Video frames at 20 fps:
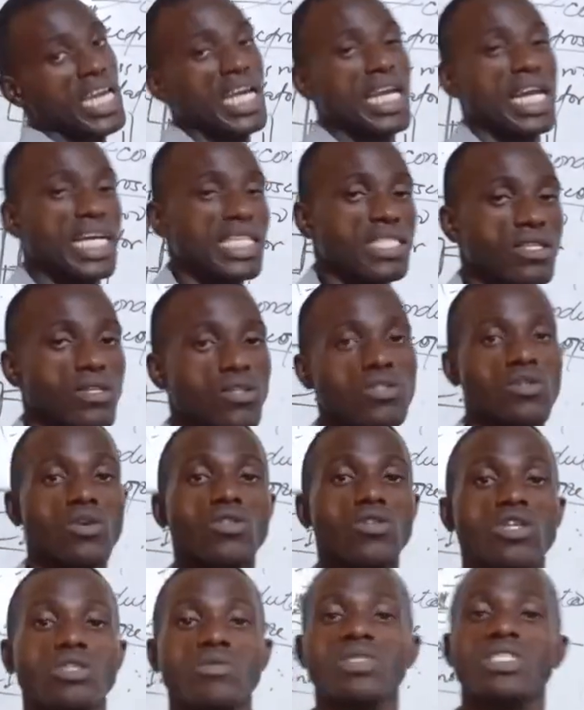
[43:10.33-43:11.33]
a lightning
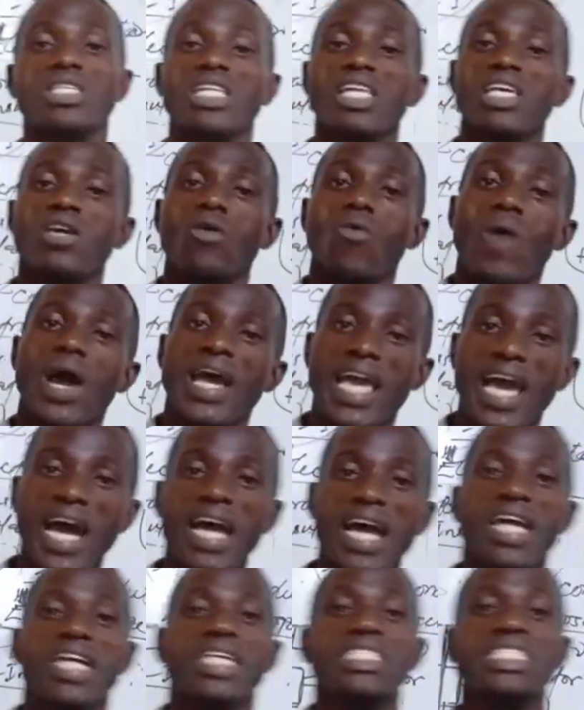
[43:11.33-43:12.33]
conductor is basically a wire
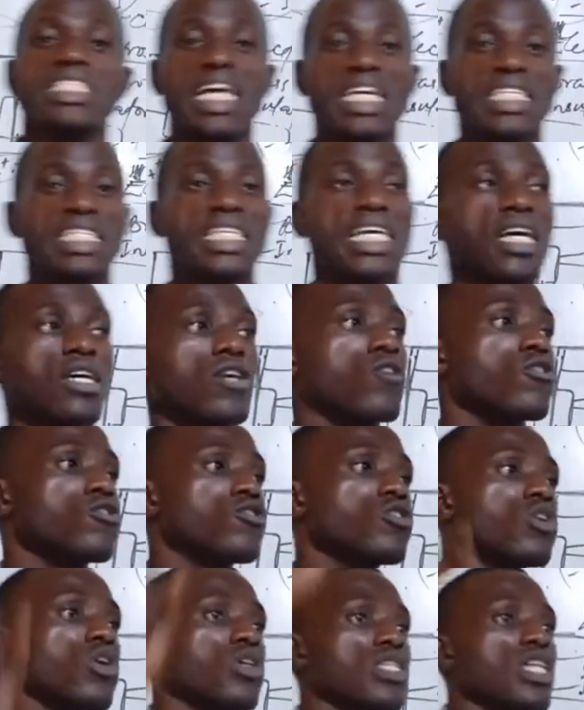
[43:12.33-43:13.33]
that can
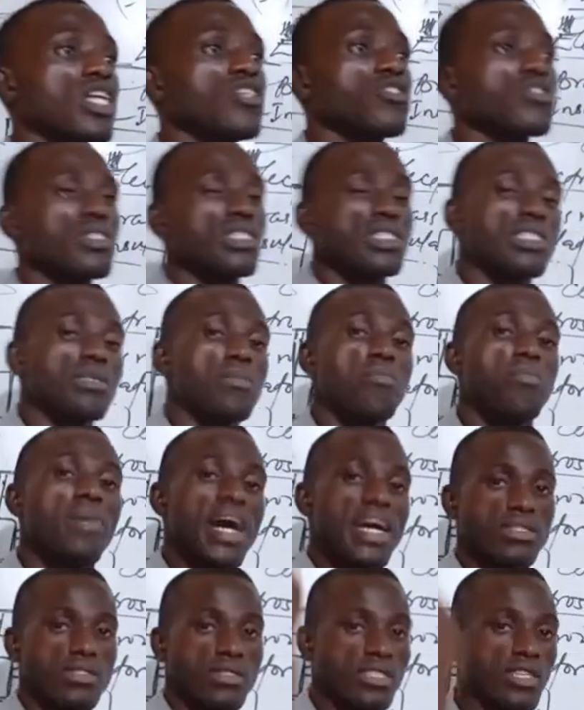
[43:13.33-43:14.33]
conduct electricity
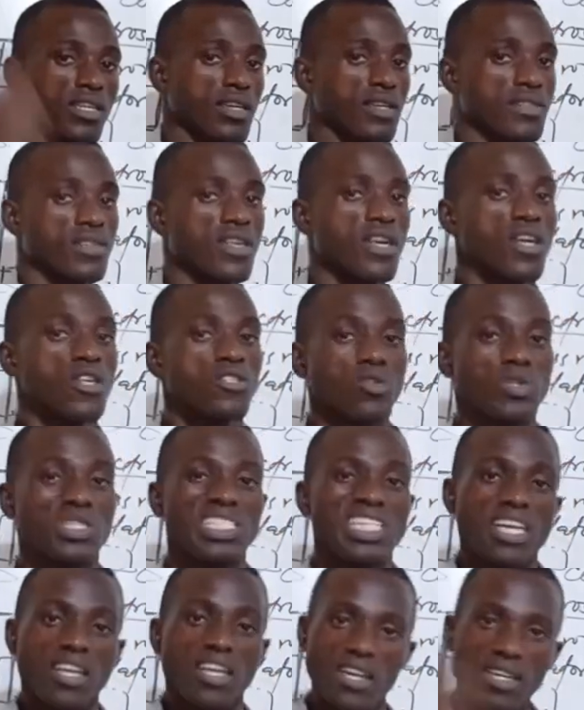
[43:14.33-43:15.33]
back to the earth. So
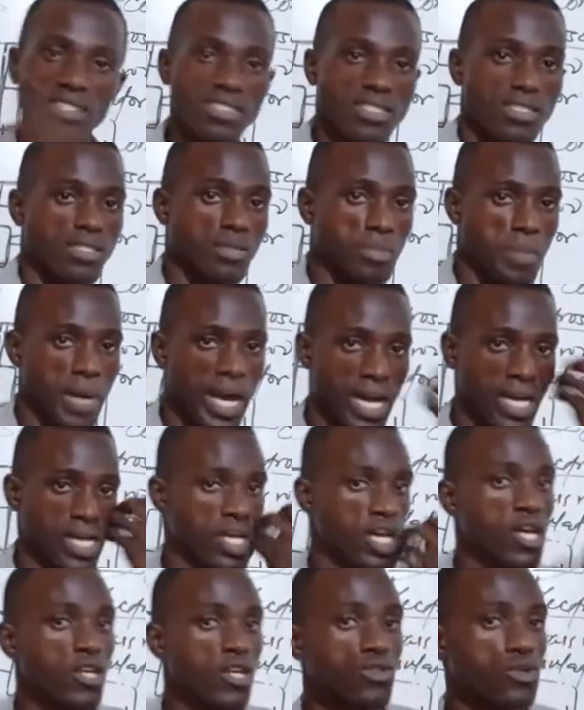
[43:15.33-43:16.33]
it earths it back.
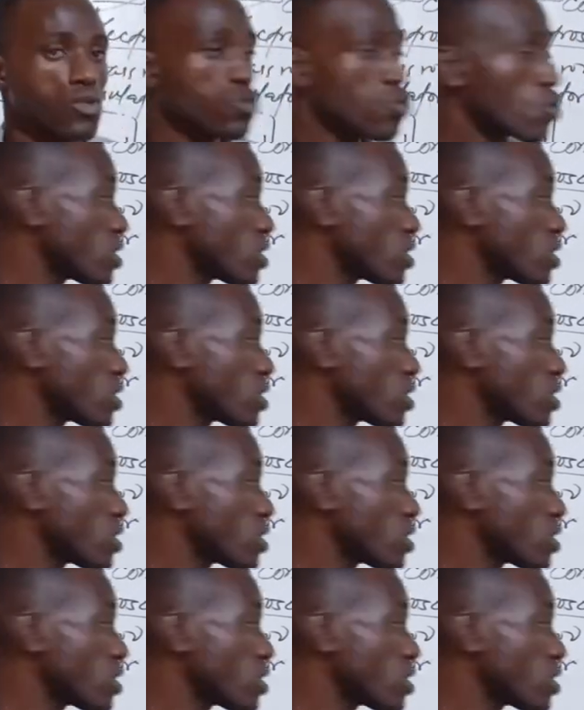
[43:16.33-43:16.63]
So